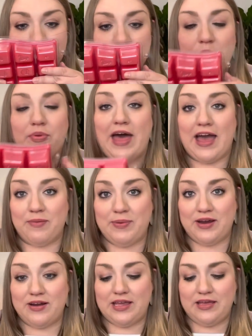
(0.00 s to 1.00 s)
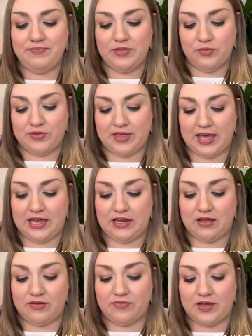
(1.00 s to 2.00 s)
blackberry with kind
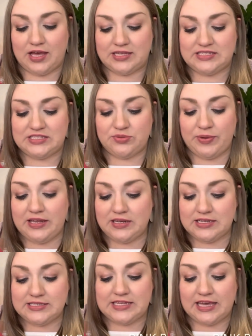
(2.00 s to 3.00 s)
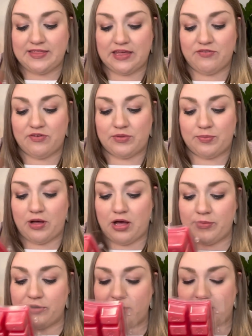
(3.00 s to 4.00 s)
of a sweetness, I think, from the
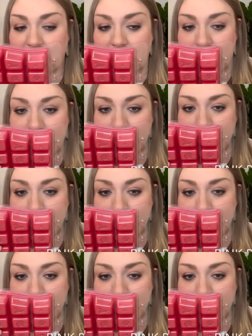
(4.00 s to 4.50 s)
pomegranate,